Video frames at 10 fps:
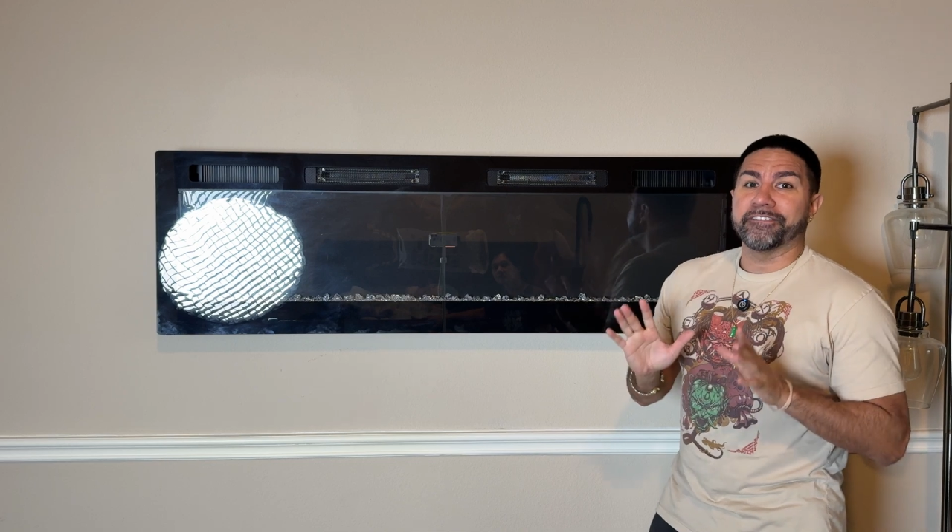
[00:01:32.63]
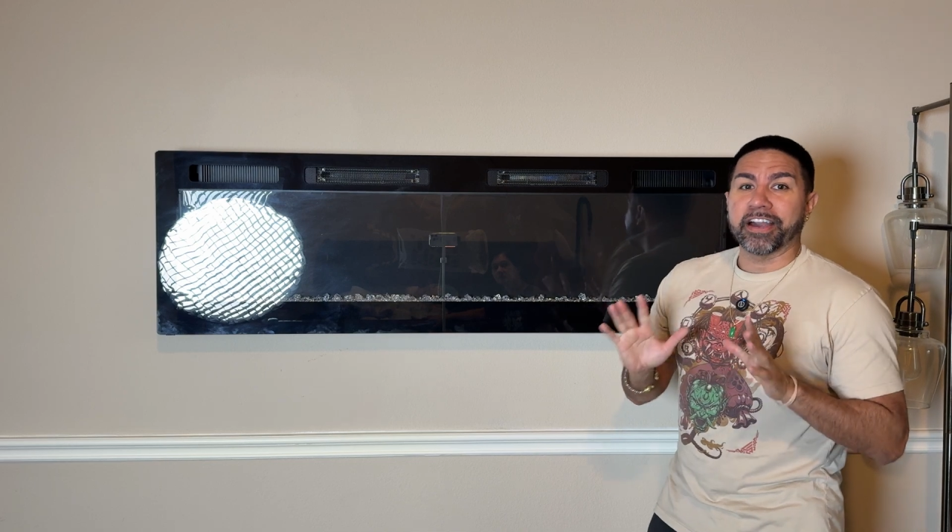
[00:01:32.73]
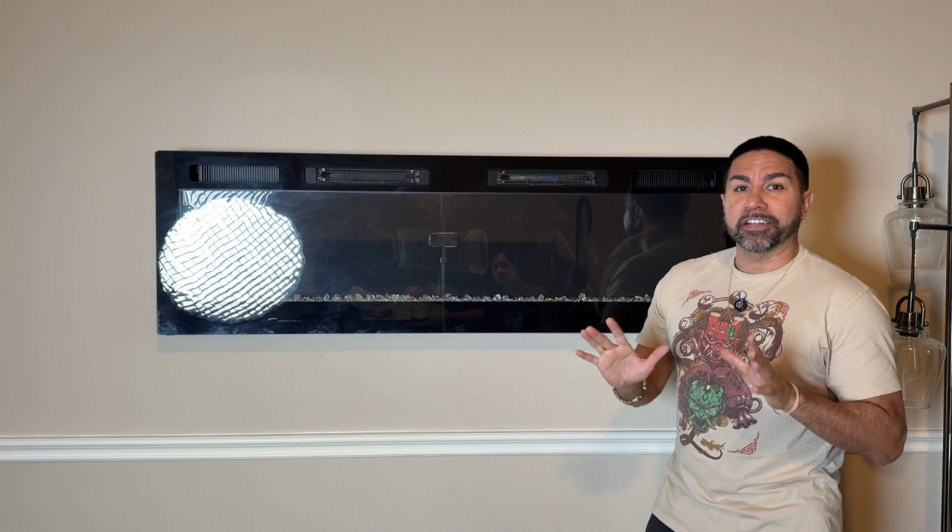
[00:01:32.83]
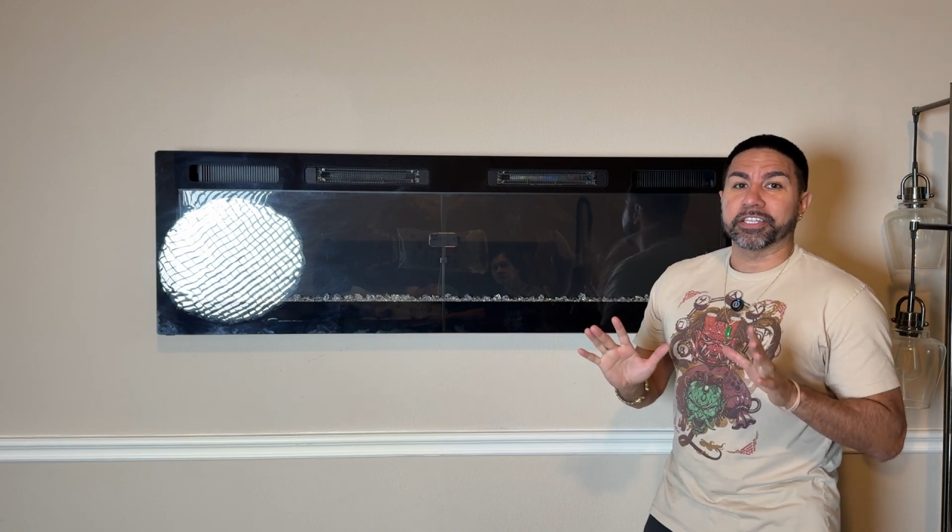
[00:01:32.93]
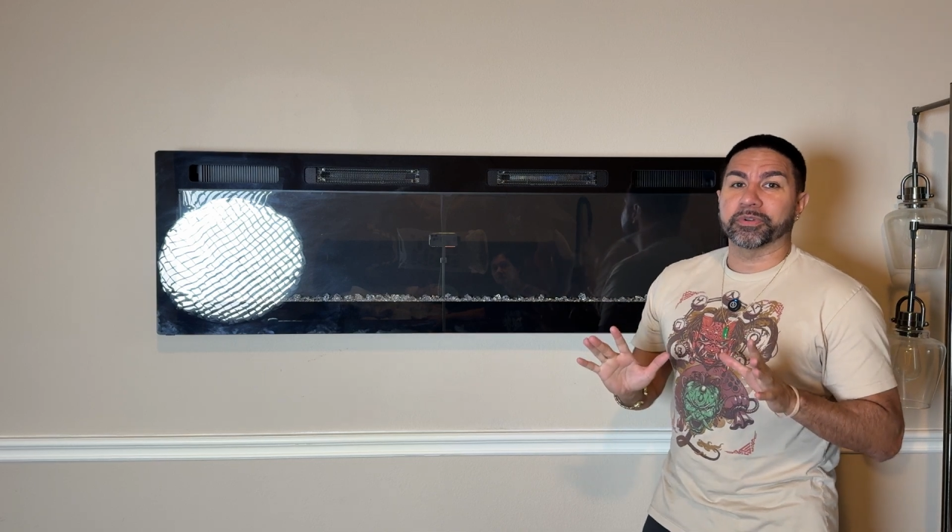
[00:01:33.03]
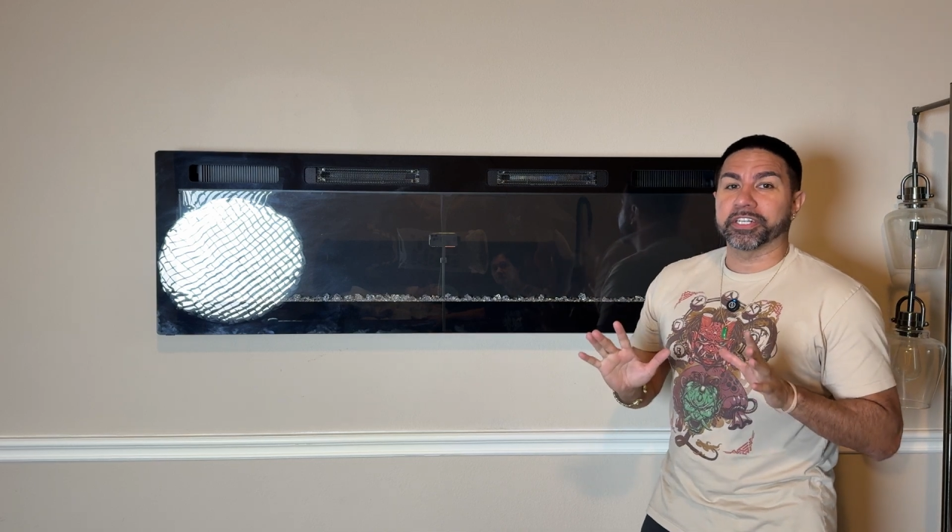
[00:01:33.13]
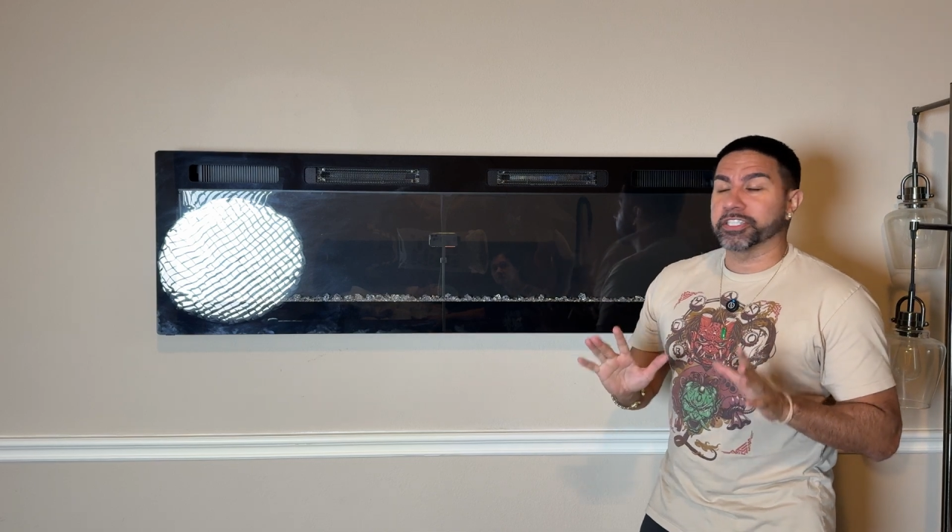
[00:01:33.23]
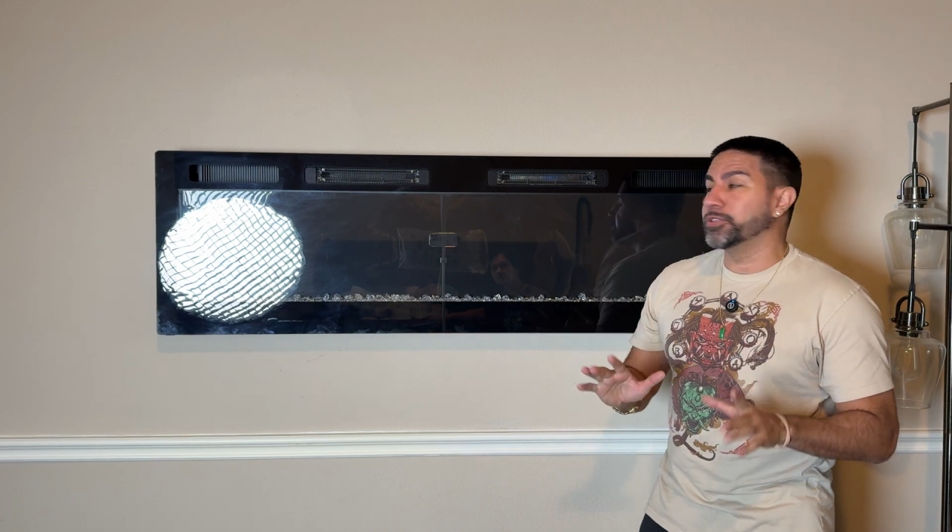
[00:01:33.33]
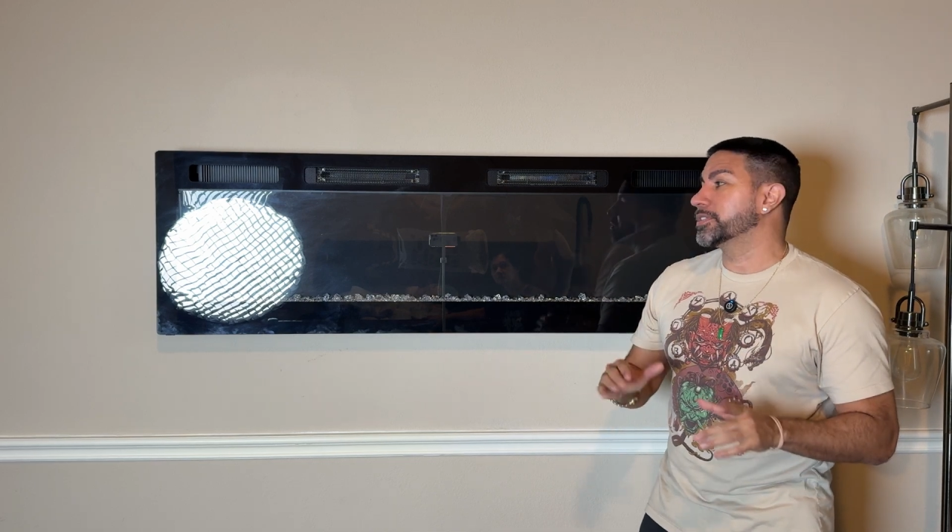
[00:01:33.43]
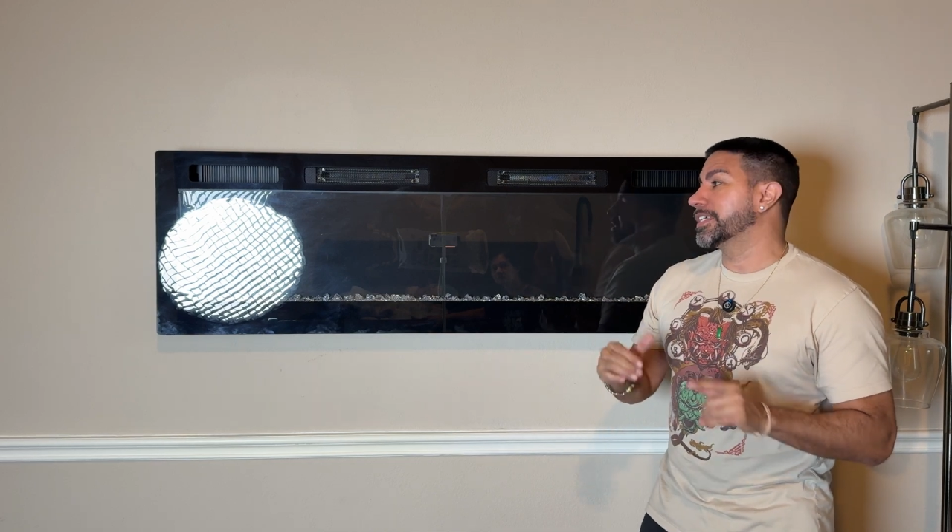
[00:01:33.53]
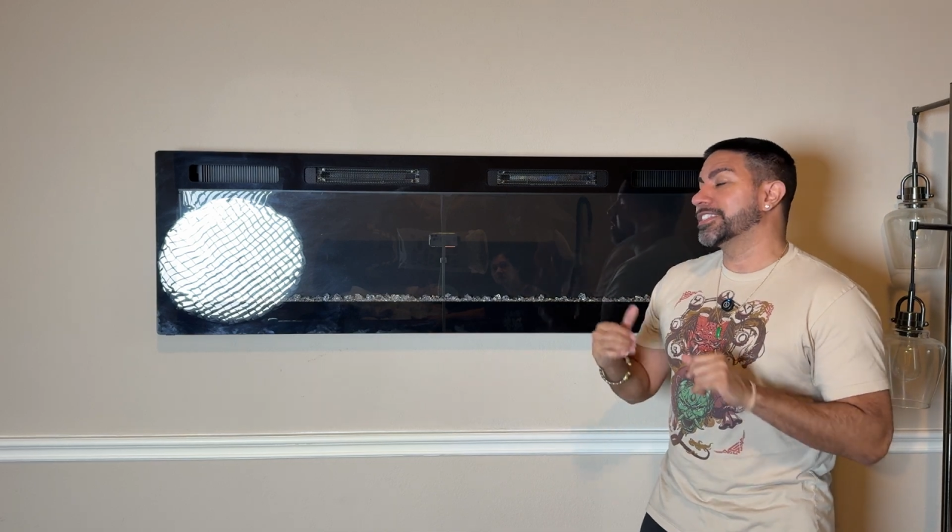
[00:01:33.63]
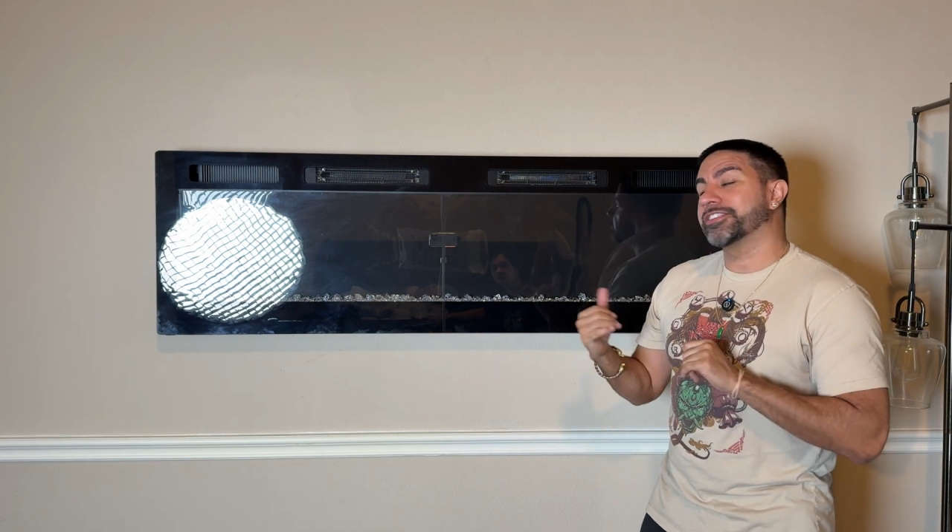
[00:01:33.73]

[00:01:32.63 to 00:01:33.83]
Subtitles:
final thing we're gonna do is get it